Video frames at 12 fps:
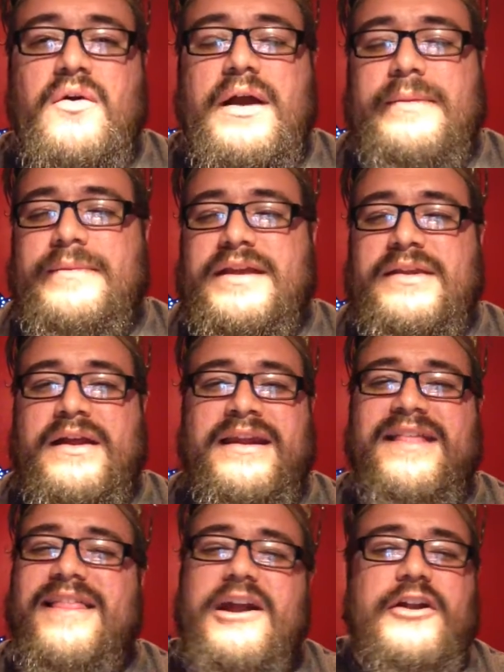I mean, and
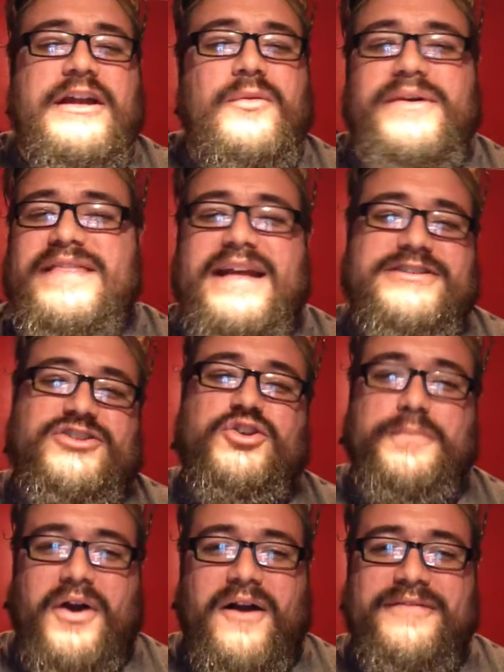Ilaria with that
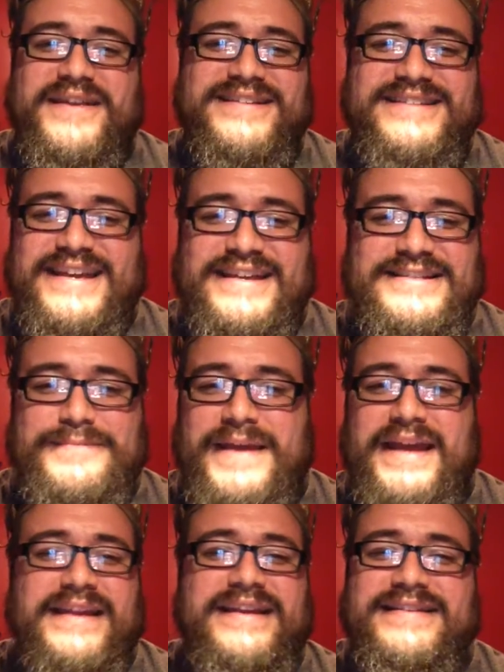super obvious kiss,
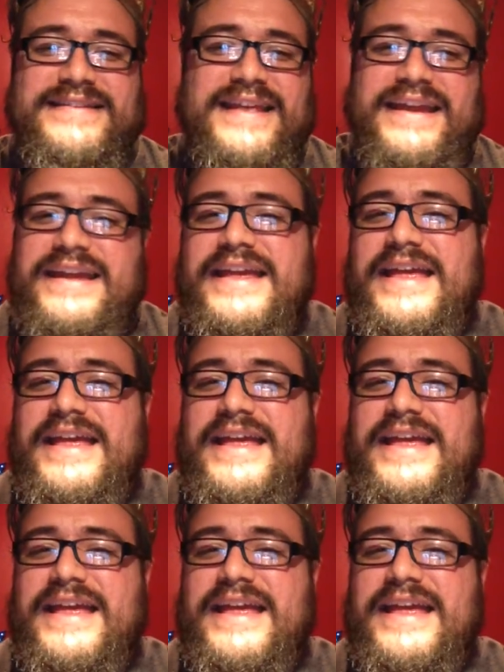man. It's like,